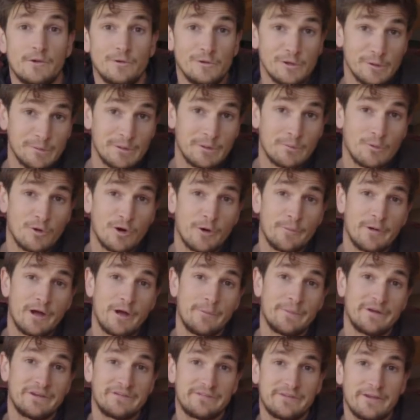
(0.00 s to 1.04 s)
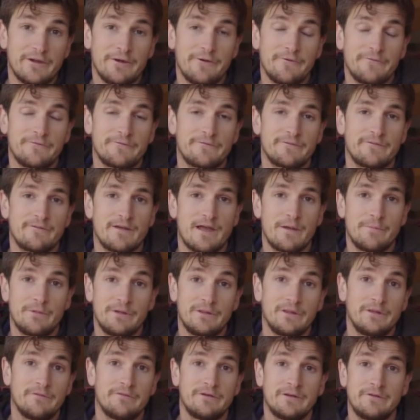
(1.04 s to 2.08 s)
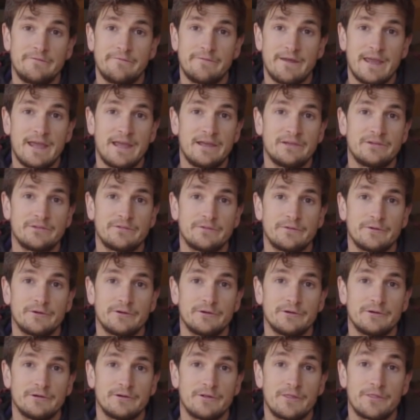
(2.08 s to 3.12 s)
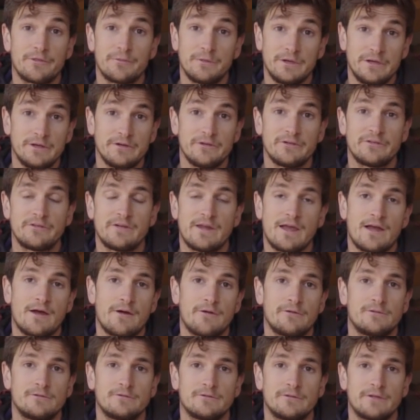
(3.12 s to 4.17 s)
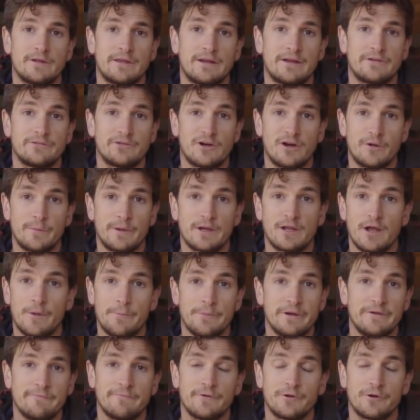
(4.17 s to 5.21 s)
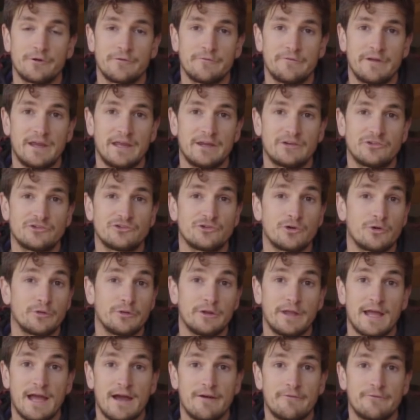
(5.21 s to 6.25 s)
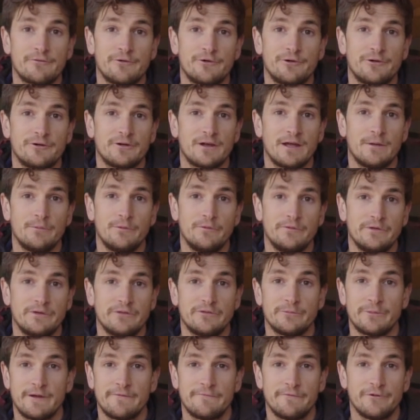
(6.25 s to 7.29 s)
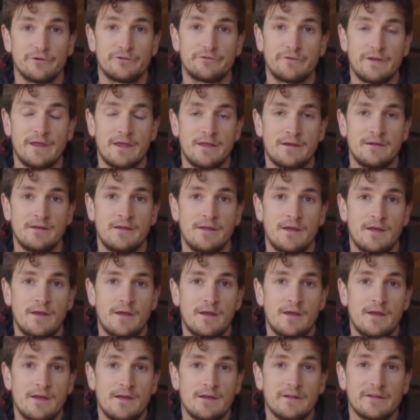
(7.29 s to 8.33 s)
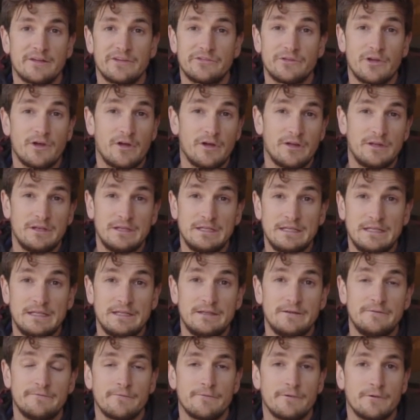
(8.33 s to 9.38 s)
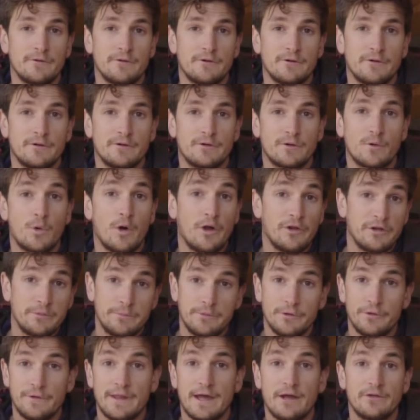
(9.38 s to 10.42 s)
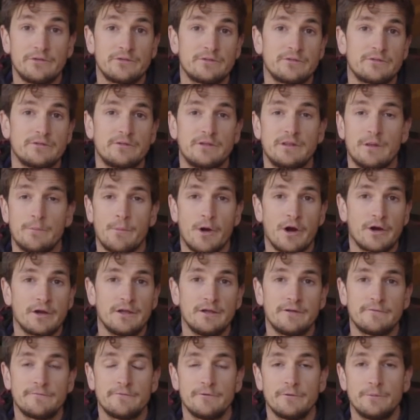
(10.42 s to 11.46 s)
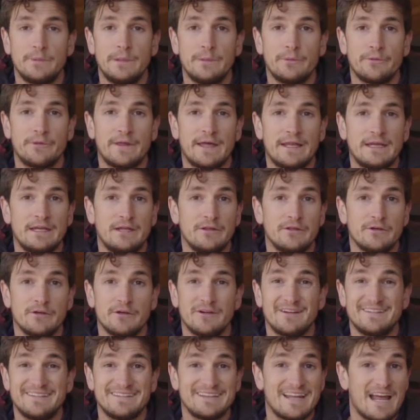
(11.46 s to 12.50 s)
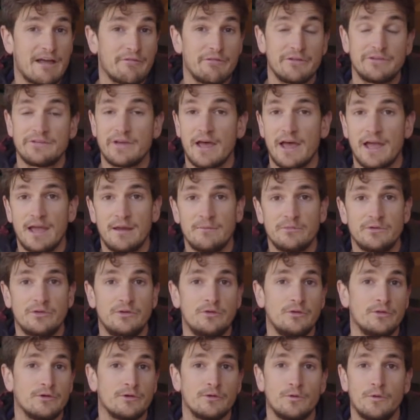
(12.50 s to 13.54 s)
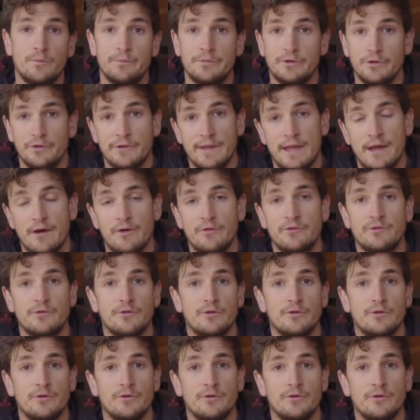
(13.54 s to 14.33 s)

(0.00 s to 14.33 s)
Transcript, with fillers: A little bit more about myself. I've been living in vans for three years now, and I started my company Vertical Vans shortly after I moved into my first van. I saw a need for quality build-outs in the market for people that either didn't have the time to do their own build-out,